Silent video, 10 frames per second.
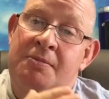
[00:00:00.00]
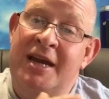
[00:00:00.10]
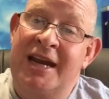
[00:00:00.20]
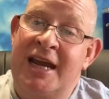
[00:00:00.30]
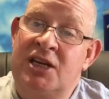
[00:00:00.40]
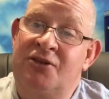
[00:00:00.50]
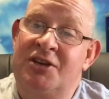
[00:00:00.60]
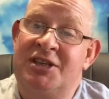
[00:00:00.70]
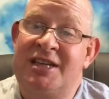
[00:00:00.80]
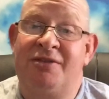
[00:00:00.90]
being aged
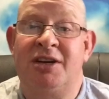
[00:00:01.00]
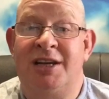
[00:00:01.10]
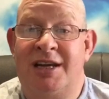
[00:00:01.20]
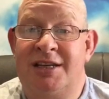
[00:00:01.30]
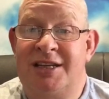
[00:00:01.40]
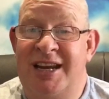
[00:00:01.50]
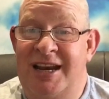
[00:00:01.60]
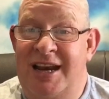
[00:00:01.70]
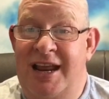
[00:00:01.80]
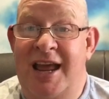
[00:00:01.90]
for 7 years
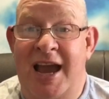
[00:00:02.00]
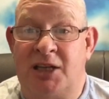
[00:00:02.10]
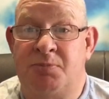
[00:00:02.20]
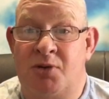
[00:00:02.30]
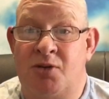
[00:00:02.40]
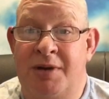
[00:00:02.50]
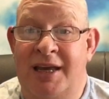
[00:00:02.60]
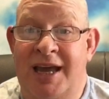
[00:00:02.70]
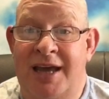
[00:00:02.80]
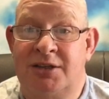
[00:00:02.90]
in
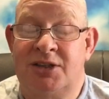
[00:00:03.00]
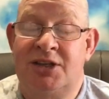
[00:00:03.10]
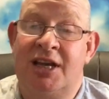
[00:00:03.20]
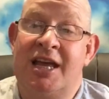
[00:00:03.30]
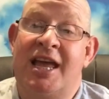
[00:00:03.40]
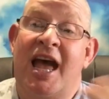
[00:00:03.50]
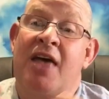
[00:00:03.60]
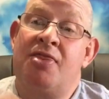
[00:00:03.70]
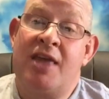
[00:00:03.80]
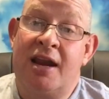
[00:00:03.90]
ex-bourbon casks,
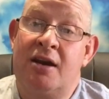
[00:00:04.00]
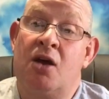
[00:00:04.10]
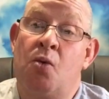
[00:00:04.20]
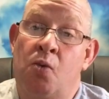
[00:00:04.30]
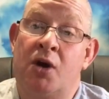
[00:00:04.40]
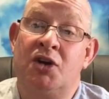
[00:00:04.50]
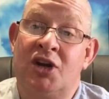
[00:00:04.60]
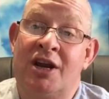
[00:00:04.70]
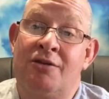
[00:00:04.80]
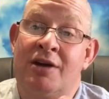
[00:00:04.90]
and then 1
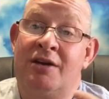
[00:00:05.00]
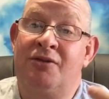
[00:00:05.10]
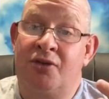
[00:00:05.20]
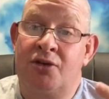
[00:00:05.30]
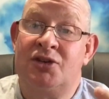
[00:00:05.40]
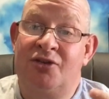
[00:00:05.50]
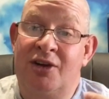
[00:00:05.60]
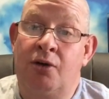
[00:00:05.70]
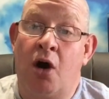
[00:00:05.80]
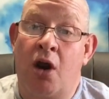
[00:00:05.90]
year in first fill